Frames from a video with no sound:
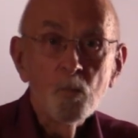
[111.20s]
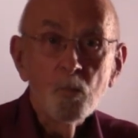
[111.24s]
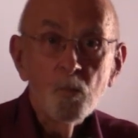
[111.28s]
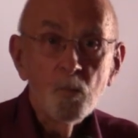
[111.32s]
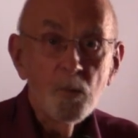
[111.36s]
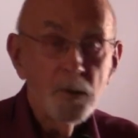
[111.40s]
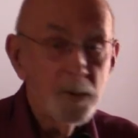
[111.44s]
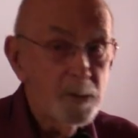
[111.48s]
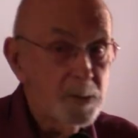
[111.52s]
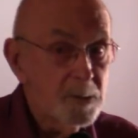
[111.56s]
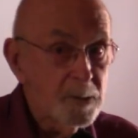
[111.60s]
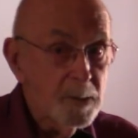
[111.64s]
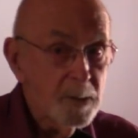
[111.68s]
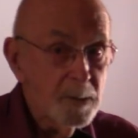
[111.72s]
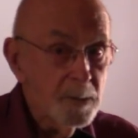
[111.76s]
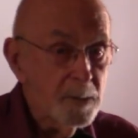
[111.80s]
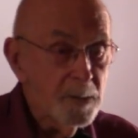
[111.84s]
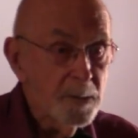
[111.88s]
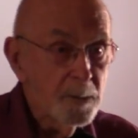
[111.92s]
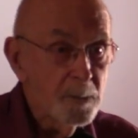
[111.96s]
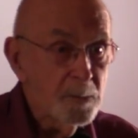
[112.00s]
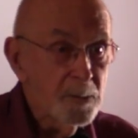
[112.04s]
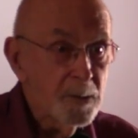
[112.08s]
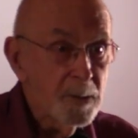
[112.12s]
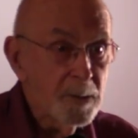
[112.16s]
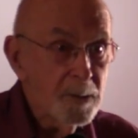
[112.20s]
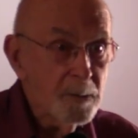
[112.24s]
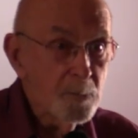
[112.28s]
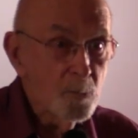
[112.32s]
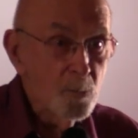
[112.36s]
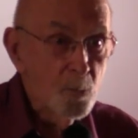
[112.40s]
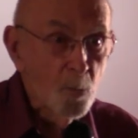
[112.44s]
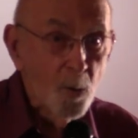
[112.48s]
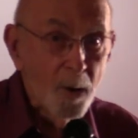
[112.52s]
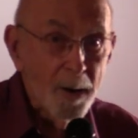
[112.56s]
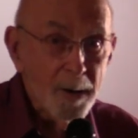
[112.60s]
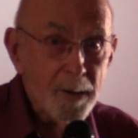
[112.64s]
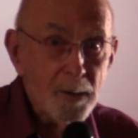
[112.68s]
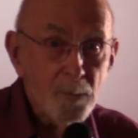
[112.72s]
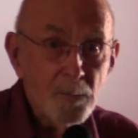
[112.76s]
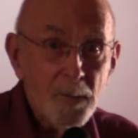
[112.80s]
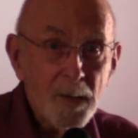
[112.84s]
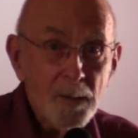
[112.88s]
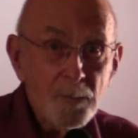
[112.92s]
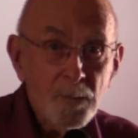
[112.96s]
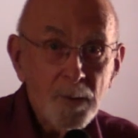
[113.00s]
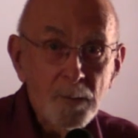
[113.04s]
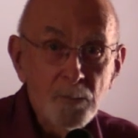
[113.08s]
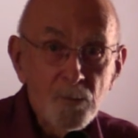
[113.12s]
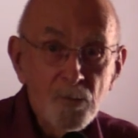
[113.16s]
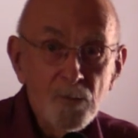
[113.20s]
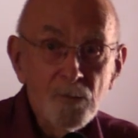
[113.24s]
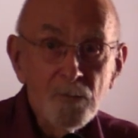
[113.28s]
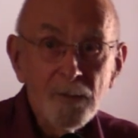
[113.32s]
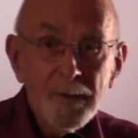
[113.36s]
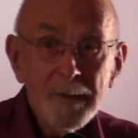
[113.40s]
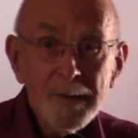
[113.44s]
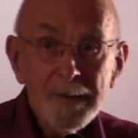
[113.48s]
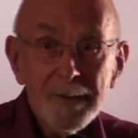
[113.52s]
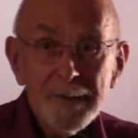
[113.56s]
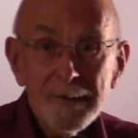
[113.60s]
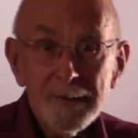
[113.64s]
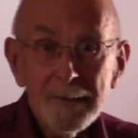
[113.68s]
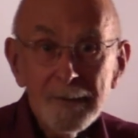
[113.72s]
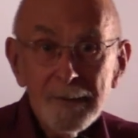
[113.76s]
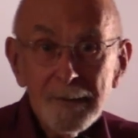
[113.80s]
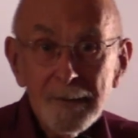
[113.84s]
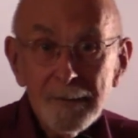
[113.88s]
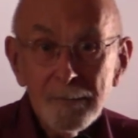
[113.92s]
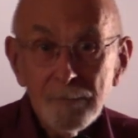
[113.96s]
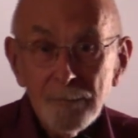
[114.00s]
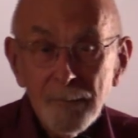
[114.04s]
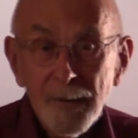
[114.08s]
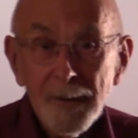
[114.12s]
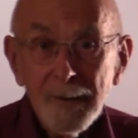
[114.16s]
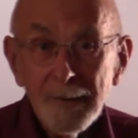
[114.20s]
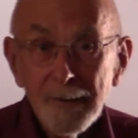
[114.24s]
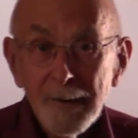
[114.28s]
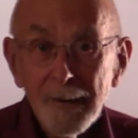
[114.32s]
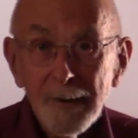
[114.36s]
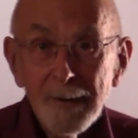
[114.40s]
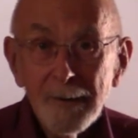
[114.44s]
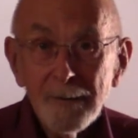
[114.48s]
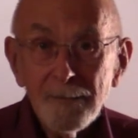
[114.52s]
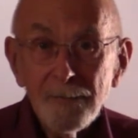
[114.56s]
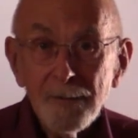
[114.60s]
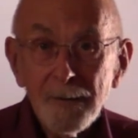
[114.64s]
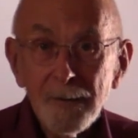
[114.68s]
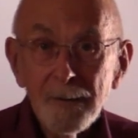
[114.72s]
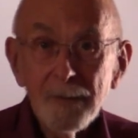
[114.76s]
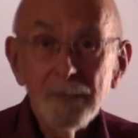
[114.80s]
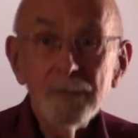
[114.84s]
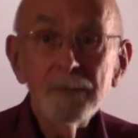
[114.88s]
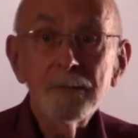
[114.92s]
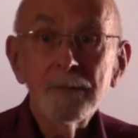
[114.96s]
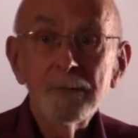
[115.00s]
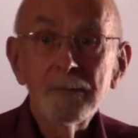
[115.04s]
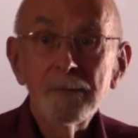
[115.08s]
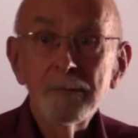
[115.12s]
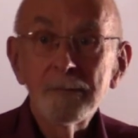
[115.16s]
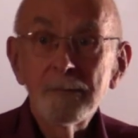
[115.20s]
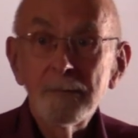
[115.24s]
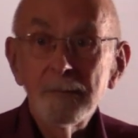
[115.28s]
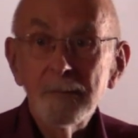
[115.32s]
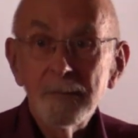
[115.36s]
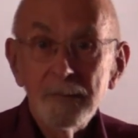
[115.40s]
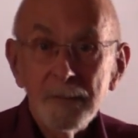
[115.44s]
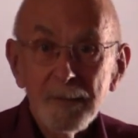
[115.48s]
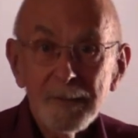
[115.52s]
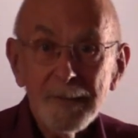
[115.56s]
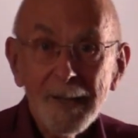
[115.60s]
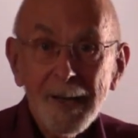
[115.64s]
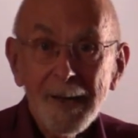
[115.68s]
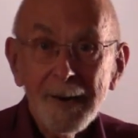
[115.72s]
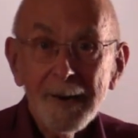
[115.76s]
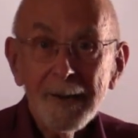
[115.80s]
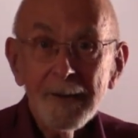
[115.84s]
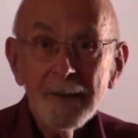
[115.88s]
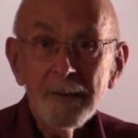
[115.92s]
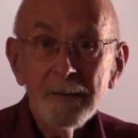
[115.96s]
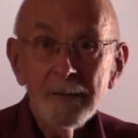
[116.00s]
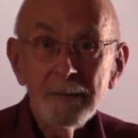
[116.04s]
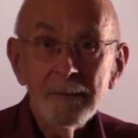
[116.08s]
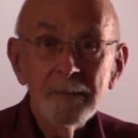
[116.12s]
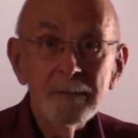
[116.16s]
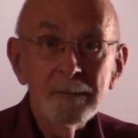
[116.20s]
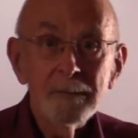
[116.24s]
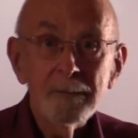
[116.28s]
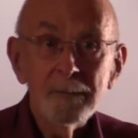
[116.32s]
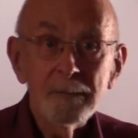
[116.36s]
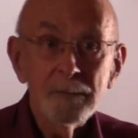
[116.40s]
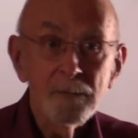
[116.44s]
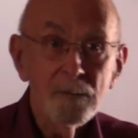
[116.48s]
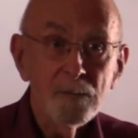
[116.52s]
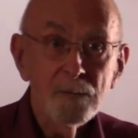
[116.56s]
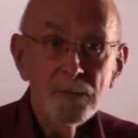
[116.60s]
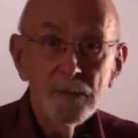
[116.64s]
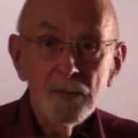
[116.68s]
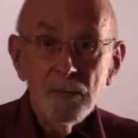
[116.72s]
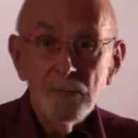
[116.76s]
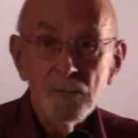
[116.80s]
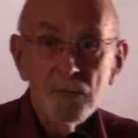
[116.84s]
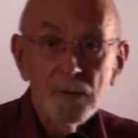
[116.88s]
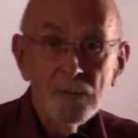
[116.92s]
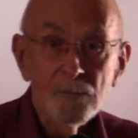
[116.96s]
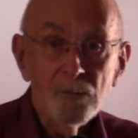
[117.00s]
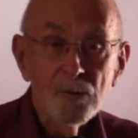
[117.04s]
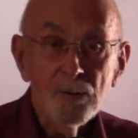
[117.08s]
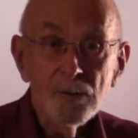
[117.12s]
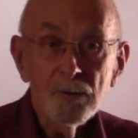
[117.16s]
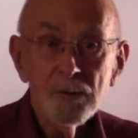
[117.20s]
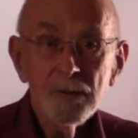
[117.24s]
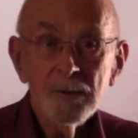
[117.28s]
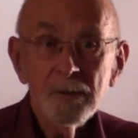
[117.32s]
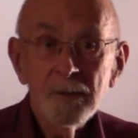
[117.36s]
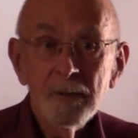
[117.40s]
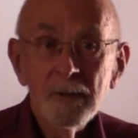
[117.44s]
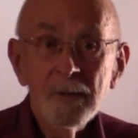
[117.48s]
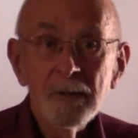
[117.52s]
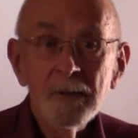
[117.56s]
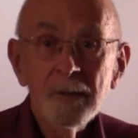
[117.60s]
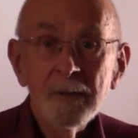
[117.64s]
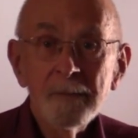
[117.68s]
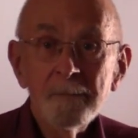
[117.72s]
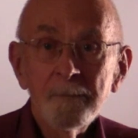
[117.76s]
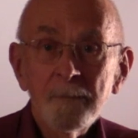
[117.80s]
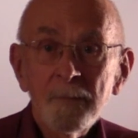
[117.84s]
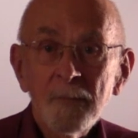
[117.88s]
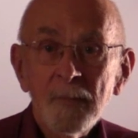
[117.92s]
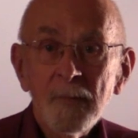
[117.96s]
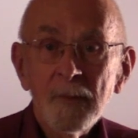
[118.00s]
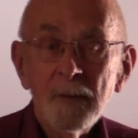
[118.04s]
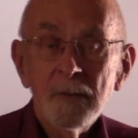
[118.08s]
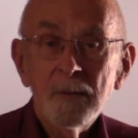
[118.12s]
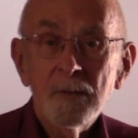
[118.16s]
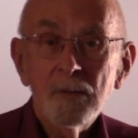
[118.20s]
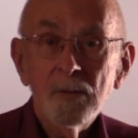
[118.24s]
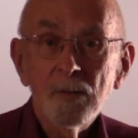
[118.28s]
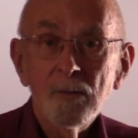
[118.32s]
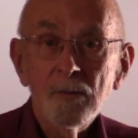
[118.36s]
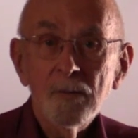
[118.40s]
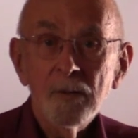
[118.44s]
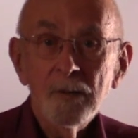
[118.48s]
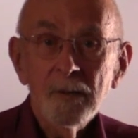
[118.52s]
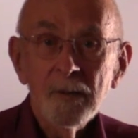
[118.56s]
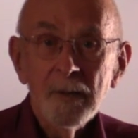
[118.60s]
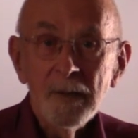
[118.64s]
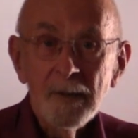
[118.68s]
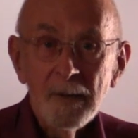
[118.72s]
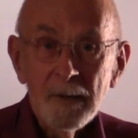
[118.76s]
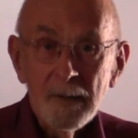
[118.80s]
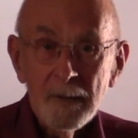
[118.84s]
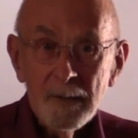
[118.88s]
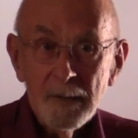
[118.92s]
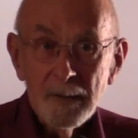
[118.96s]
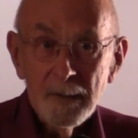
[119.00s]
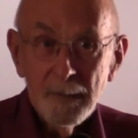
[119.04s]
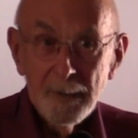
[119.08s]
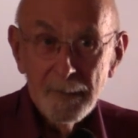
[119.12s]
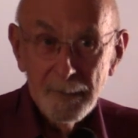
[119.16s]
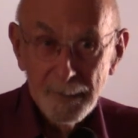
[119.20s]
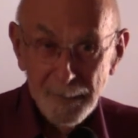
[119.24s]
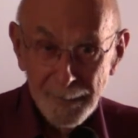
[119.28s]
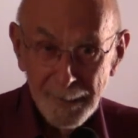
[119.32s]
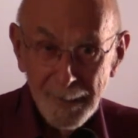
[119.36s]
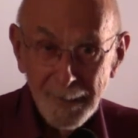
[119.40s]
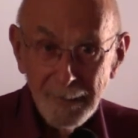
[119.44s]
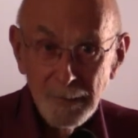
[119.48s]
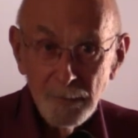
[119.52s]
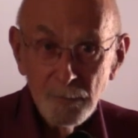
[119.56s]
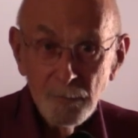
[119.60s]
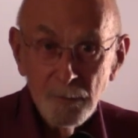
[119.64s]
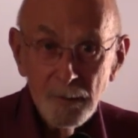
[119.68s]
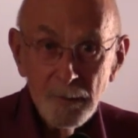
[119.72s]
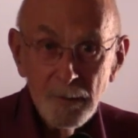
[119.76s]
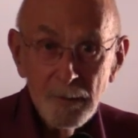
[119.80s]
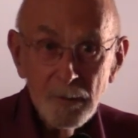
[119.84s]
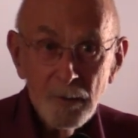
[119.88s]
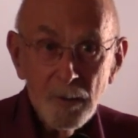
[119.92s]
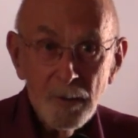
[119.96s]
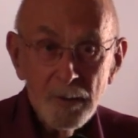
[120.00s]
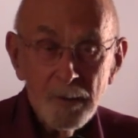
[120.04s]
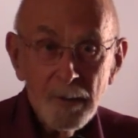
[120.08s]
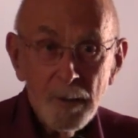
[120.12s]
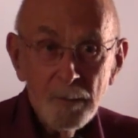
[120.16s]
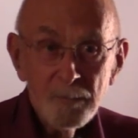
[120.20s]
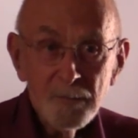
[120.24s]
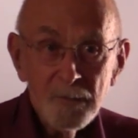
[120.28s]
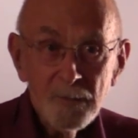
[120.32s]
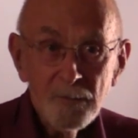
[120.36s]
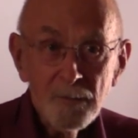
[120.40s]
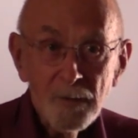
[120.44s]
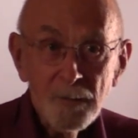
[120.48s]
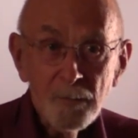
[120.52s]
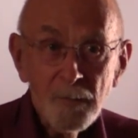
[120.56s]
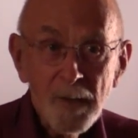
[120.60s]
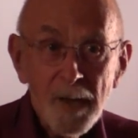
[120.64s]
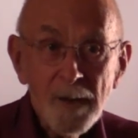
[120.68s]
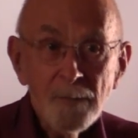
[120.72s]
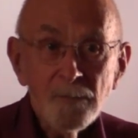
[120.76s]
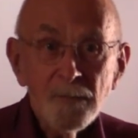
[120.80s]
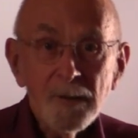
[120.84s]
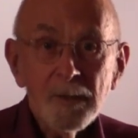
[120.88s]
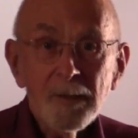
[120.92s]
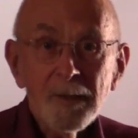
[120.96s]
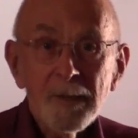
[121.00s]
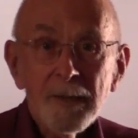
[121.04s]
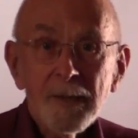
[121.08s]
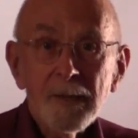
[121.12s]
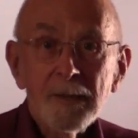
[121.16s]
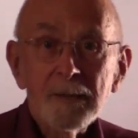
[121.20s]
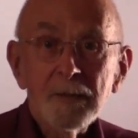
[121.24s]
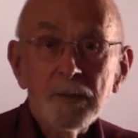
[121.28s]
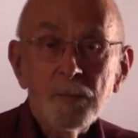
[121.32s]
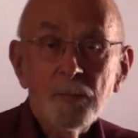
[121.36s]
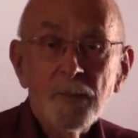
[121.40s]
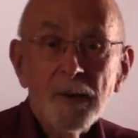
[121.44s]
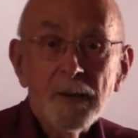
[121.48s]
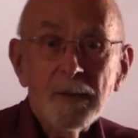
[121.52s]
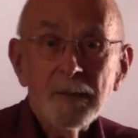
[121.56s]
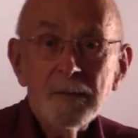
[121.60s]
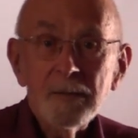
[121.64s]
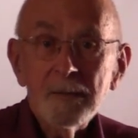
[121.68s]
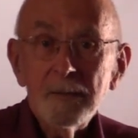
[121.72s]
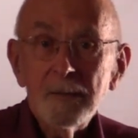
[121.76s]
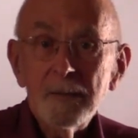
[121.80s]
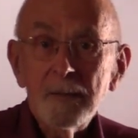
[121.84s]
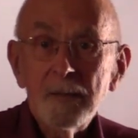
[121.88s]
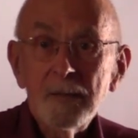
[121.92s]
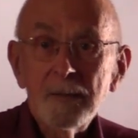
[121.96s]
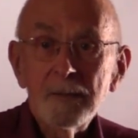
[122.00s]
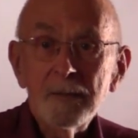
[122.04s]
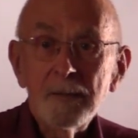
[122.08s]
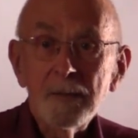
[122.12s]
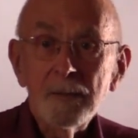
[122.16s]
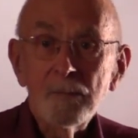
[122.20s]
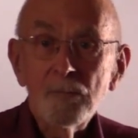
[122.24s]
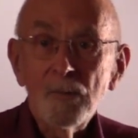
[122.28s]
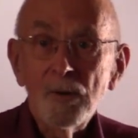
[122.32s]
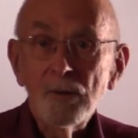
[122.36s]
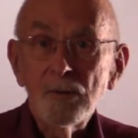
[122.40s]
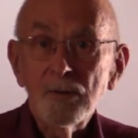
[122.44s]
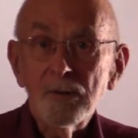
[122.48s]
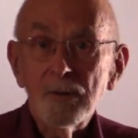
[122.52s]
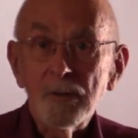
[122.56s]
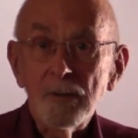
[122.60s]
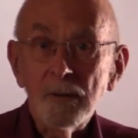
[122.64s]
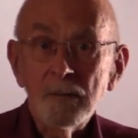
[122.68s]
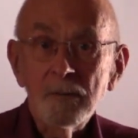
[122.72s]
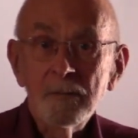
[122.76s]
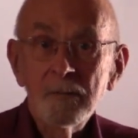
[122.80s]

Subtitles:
The wire may be moving and the magnetic field static or reverse. So that's where it all comes from. Everything in space is in motion.